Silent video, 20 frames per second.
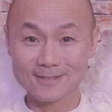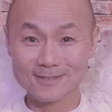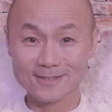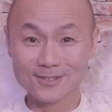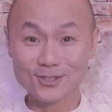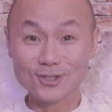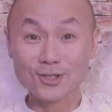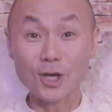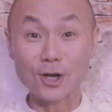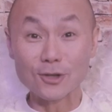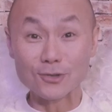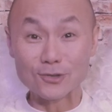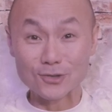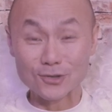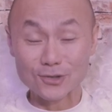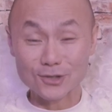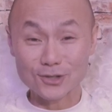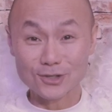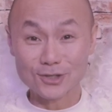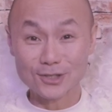
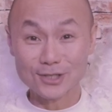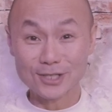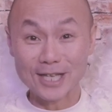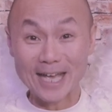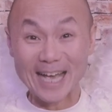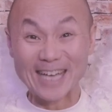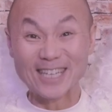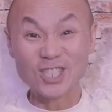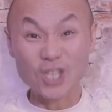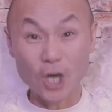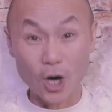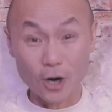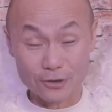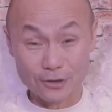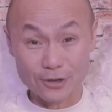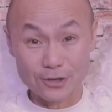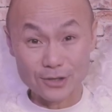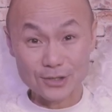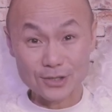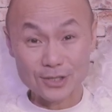sons and
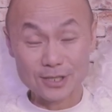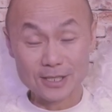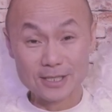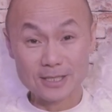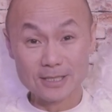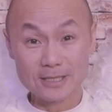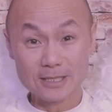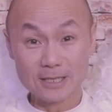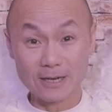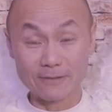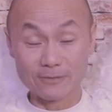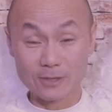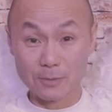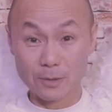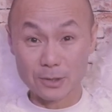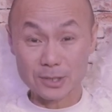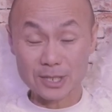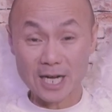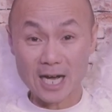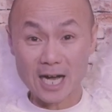daughters of the
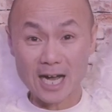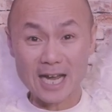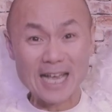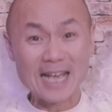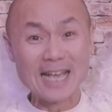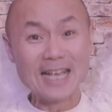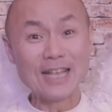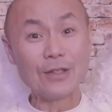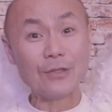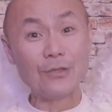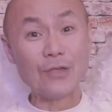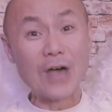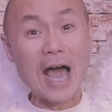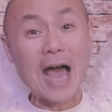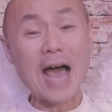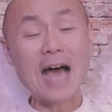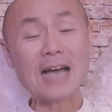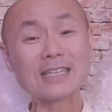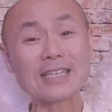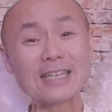Most High.
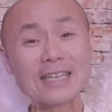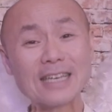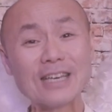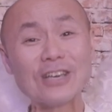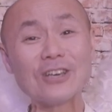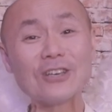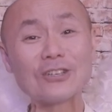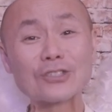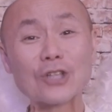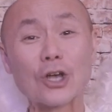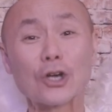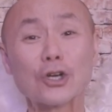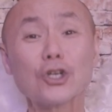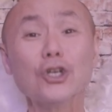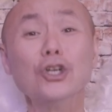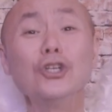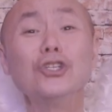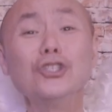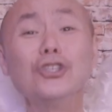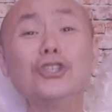That is the
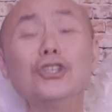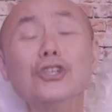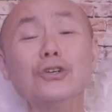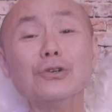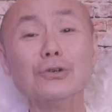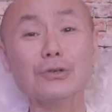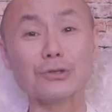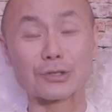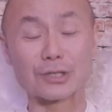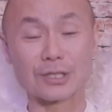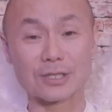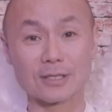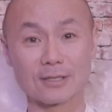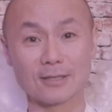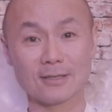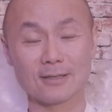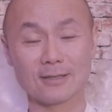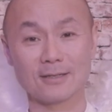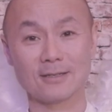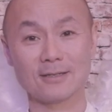good news.
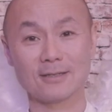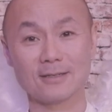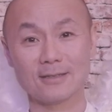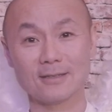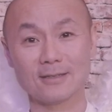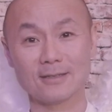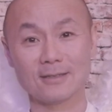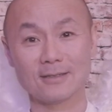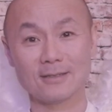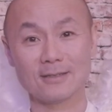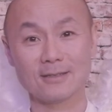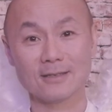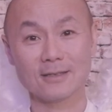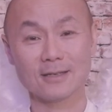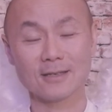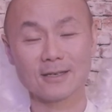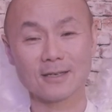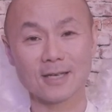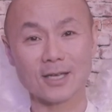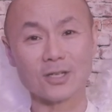
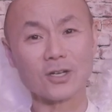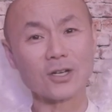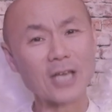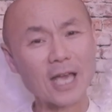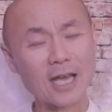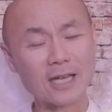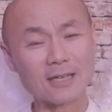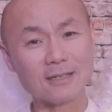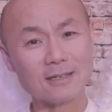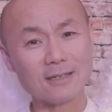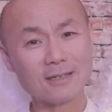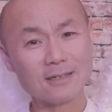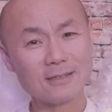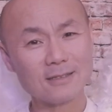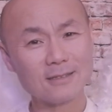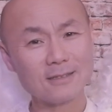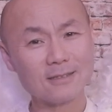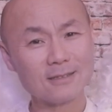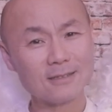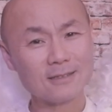And again,
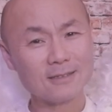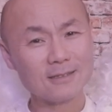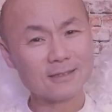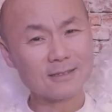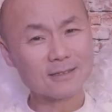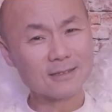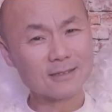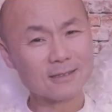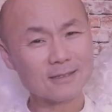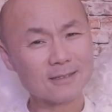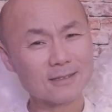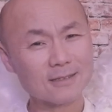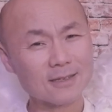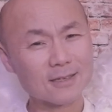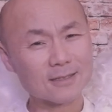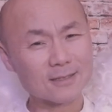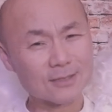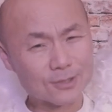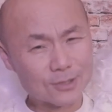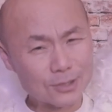
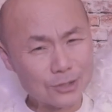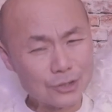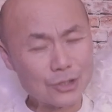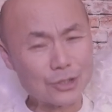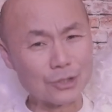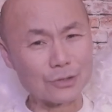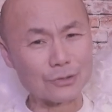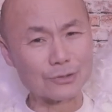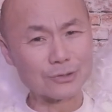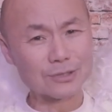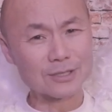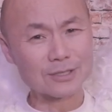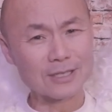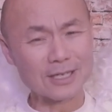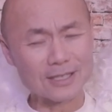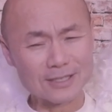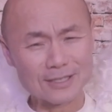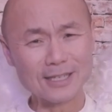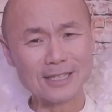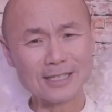it's a good news,
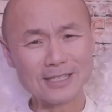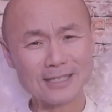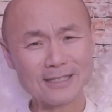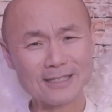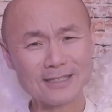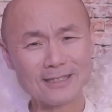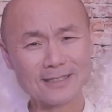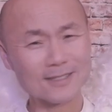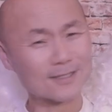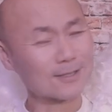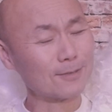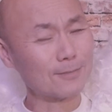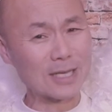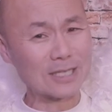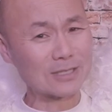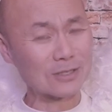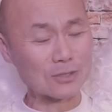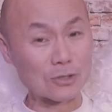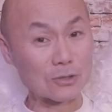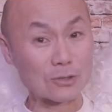isn't it? It's an
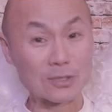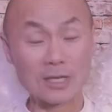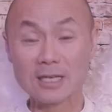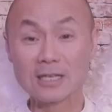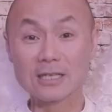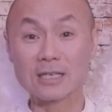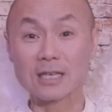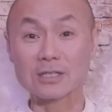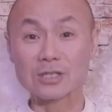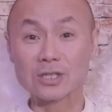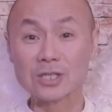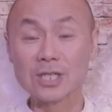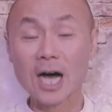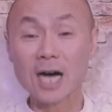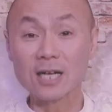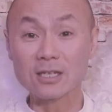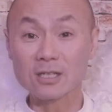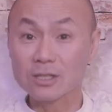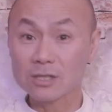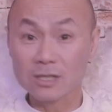amazing news. It's
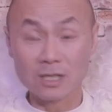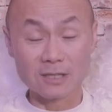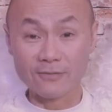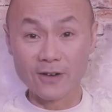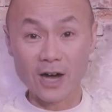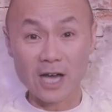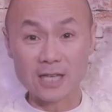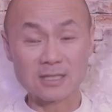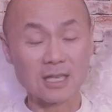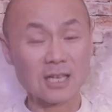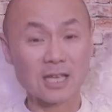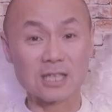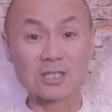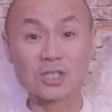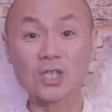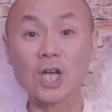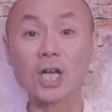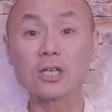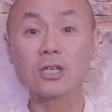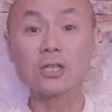not a good advice. It's
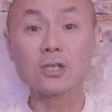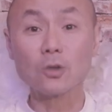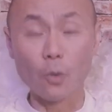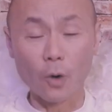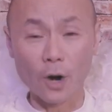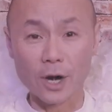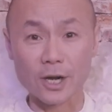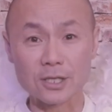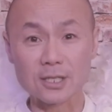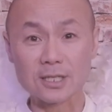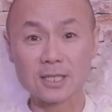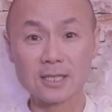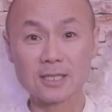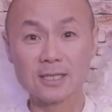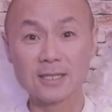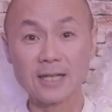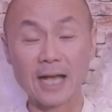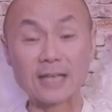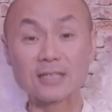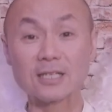not good works.
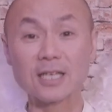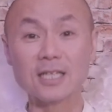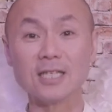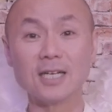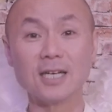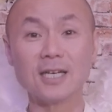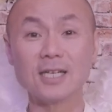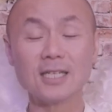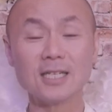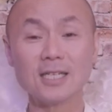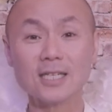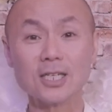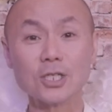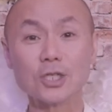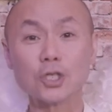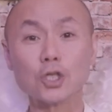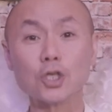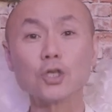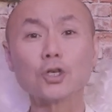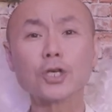As in,
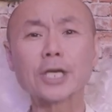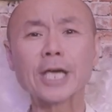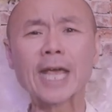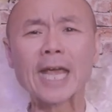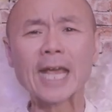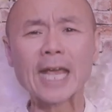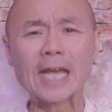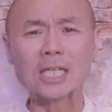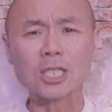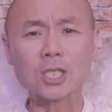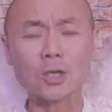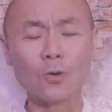you can't